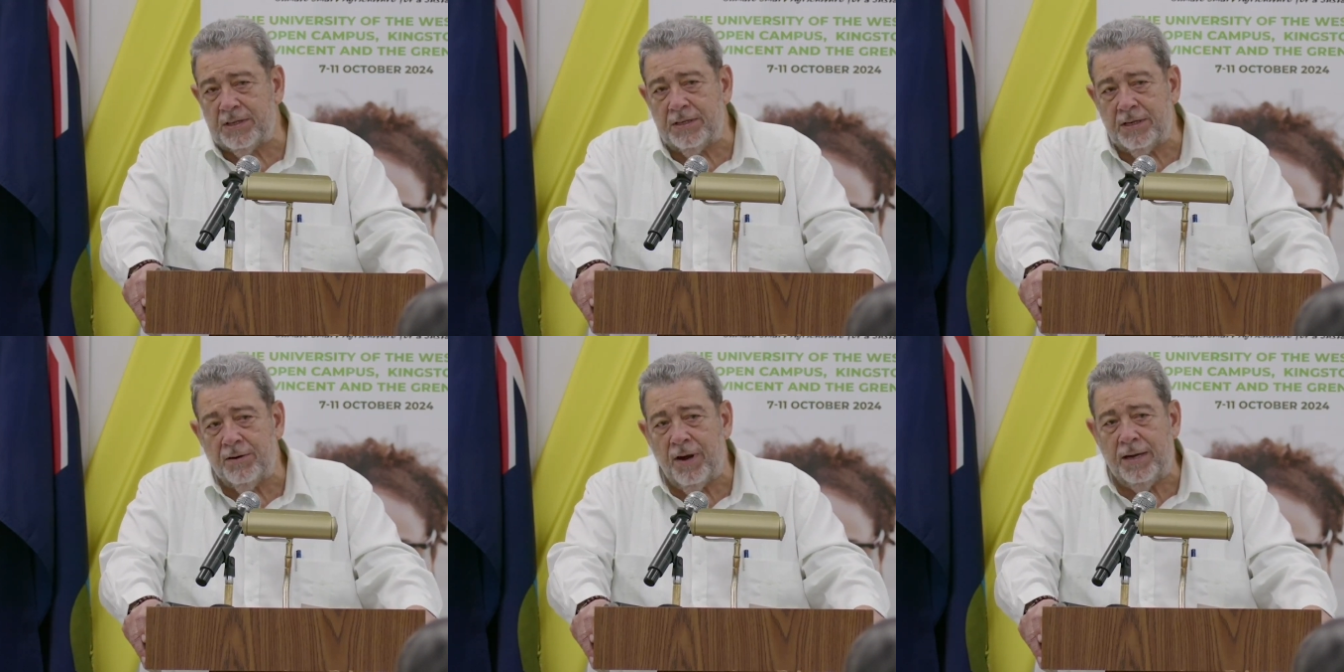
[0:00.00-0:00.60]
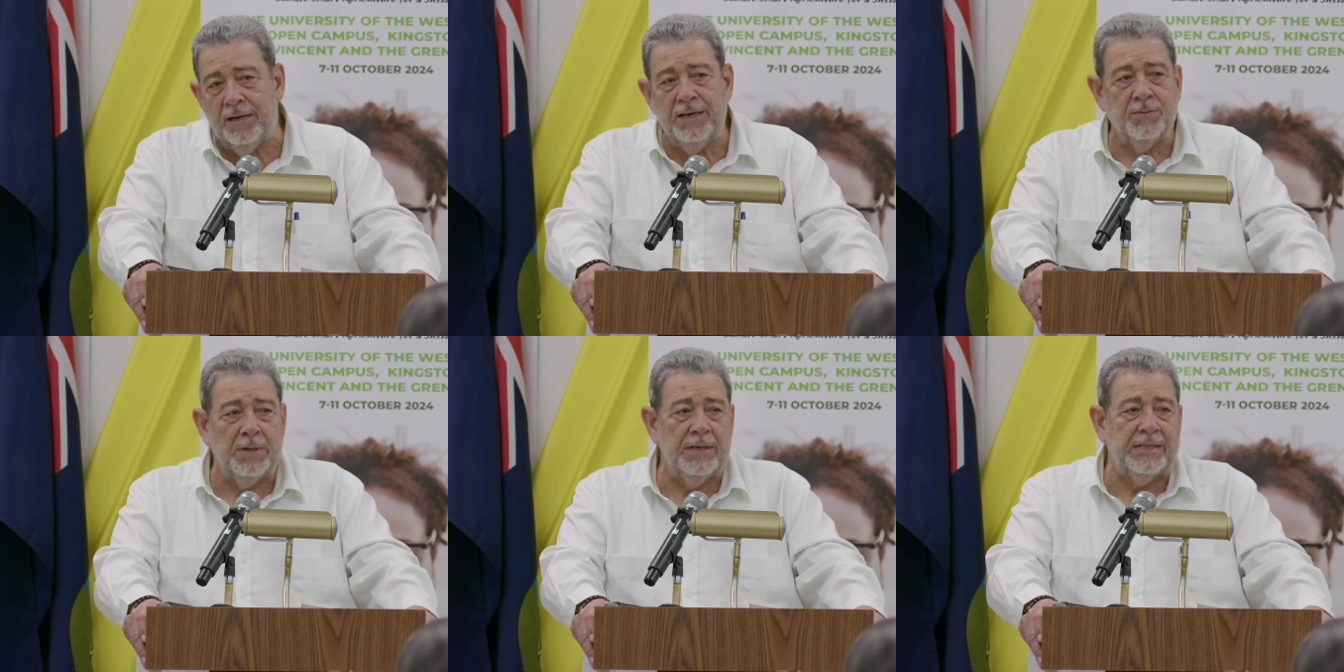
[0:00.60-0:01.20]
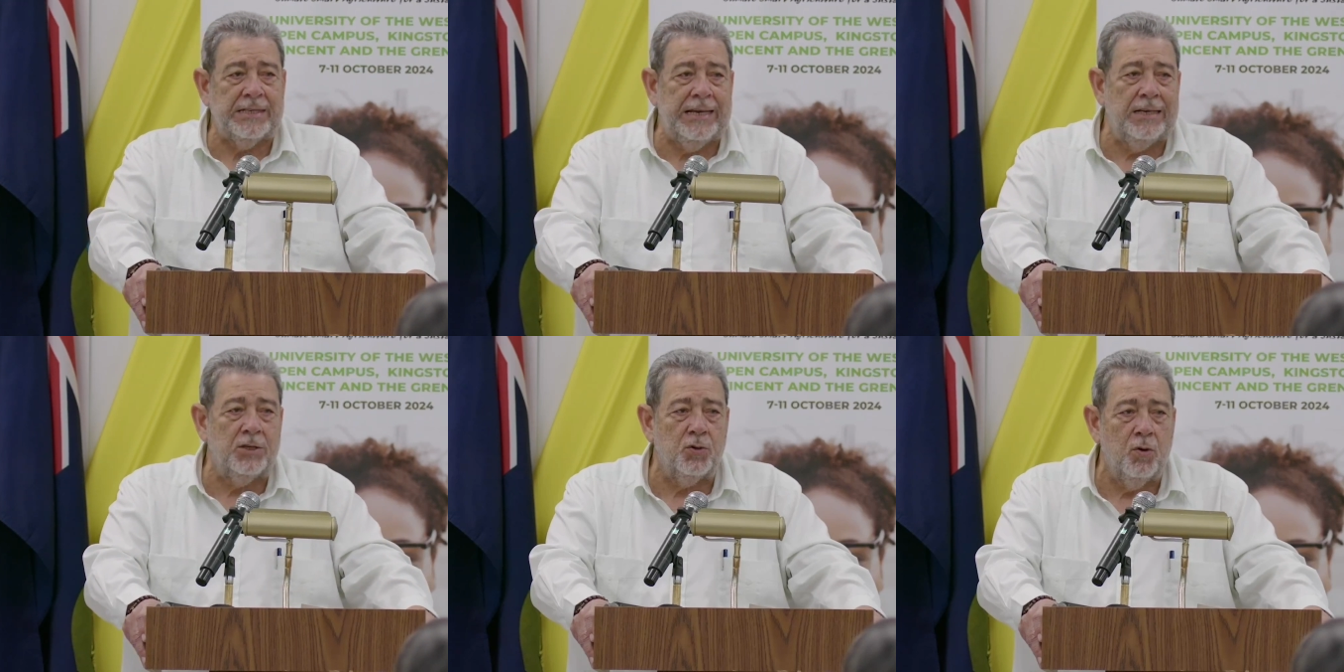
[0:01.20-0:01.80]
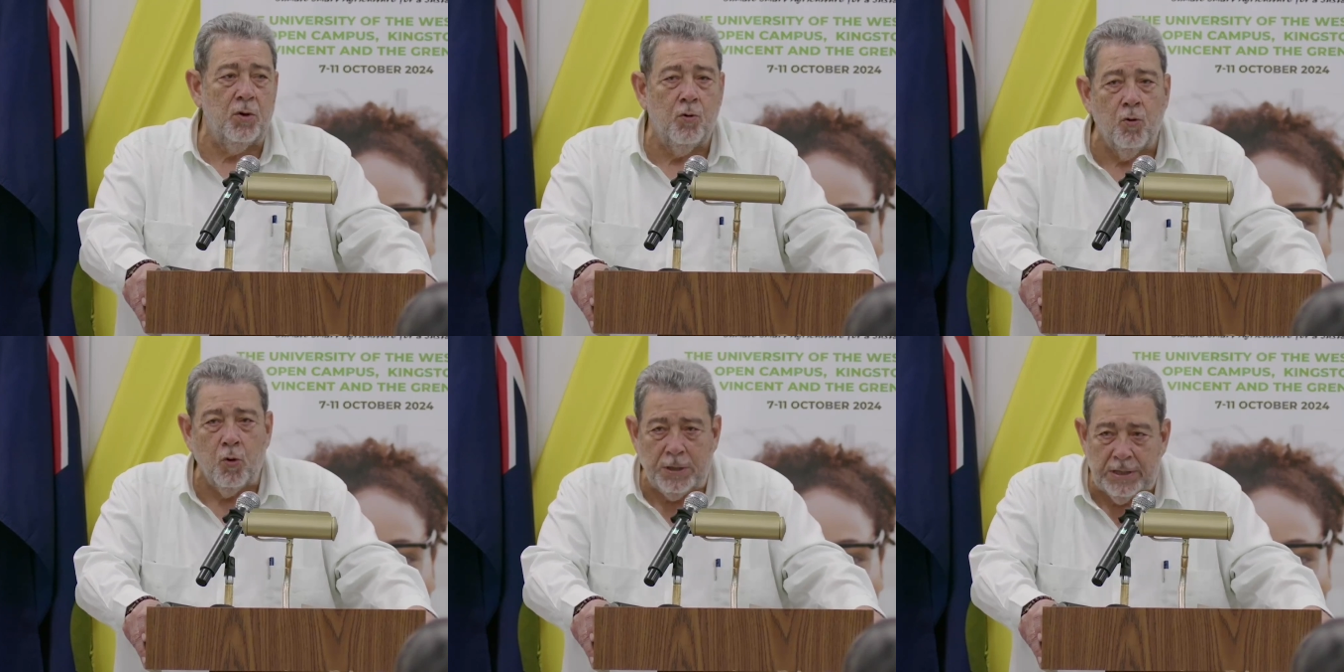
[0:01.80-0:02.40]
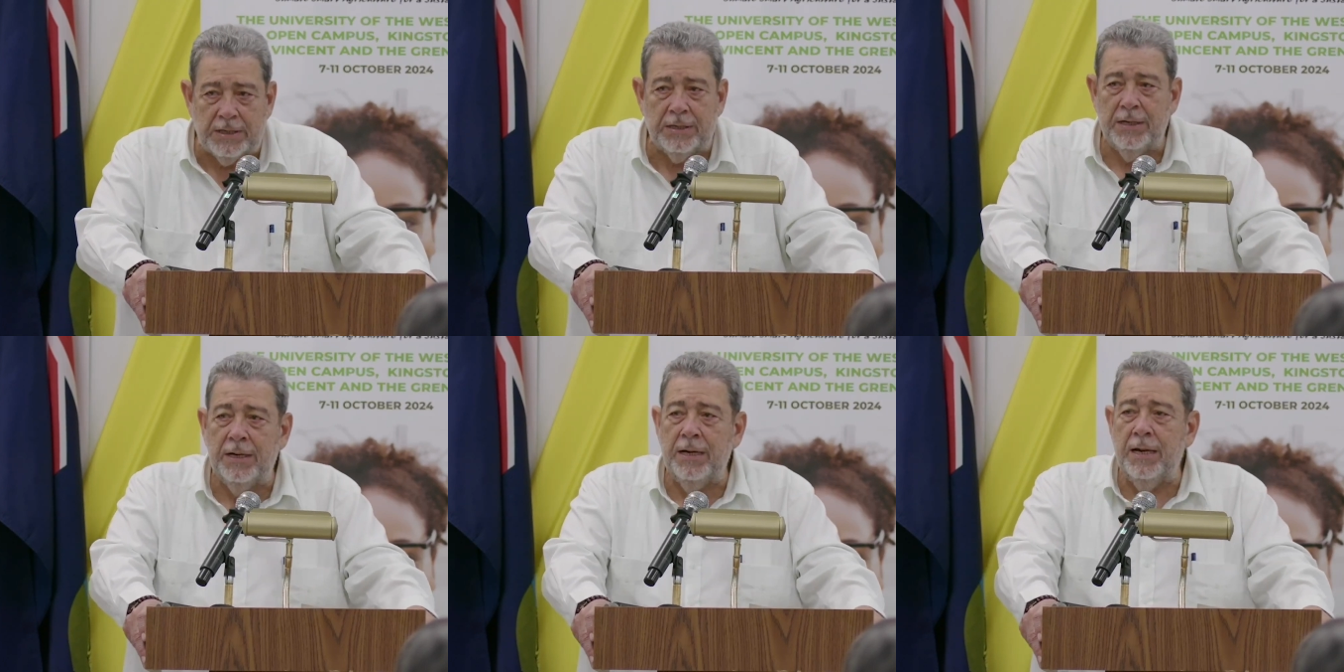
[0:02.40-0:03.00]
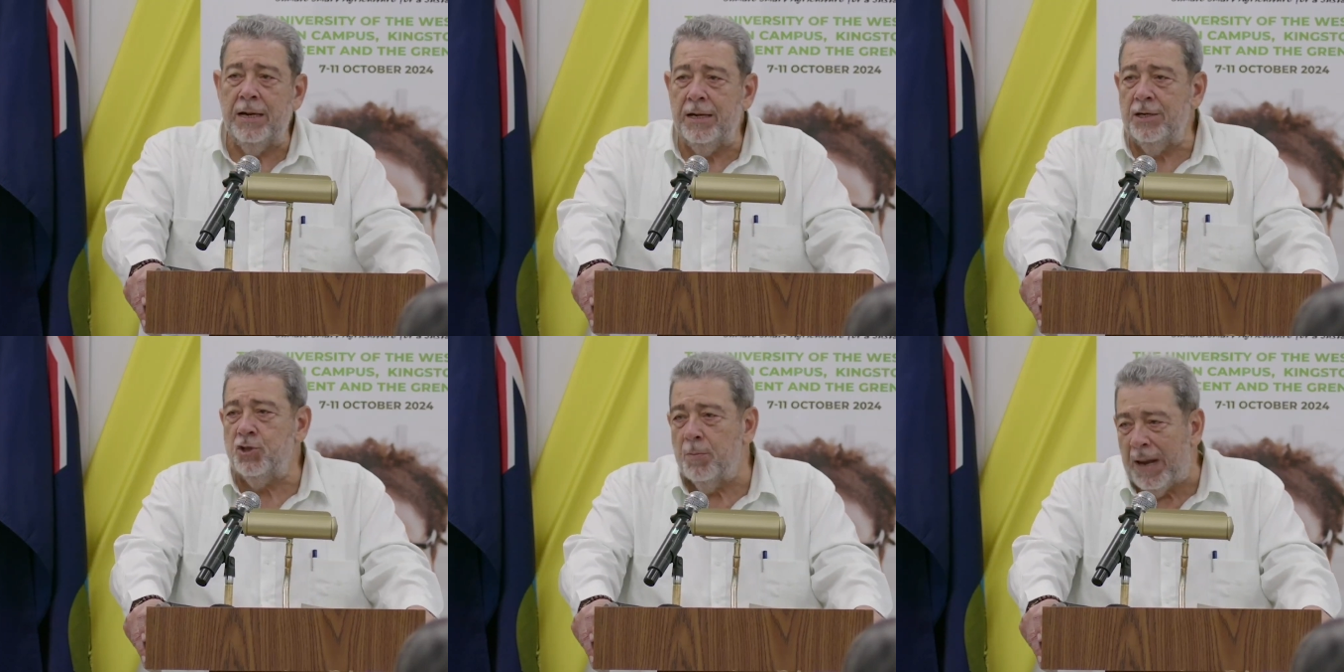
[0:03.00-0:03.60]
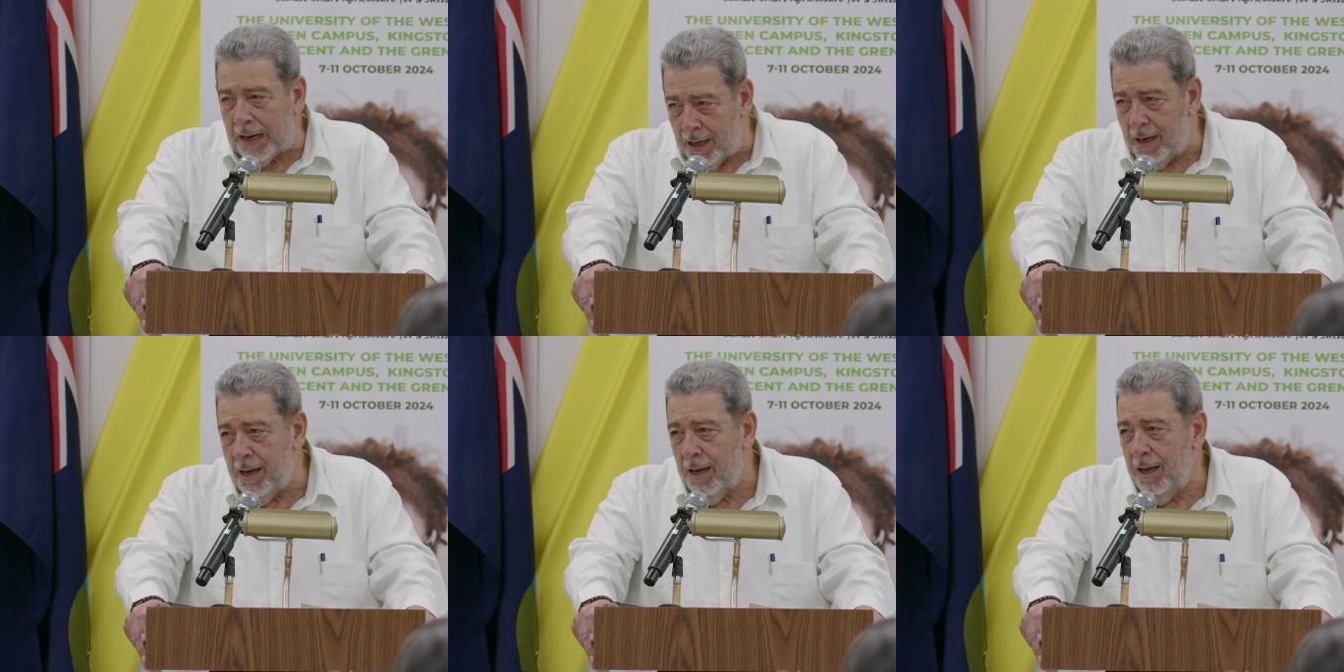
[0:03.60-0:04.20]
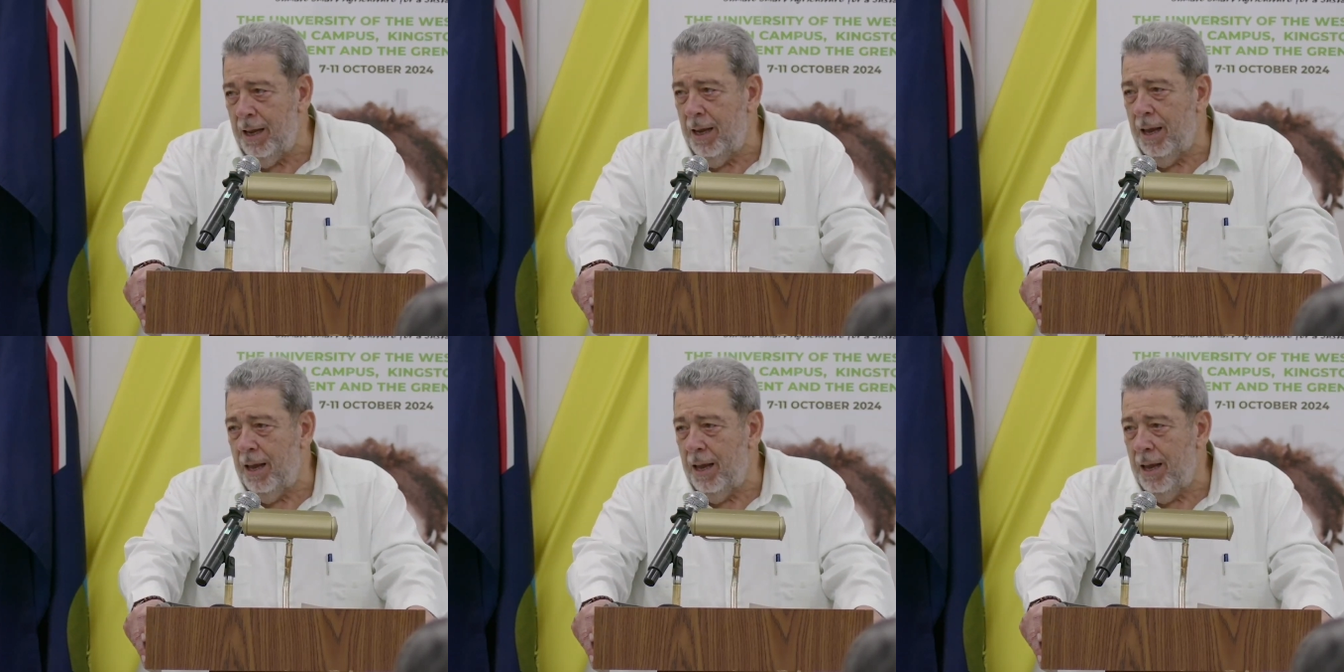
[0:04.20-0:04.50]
Vincent and the Grenadines, but his skills were honed in Jamaica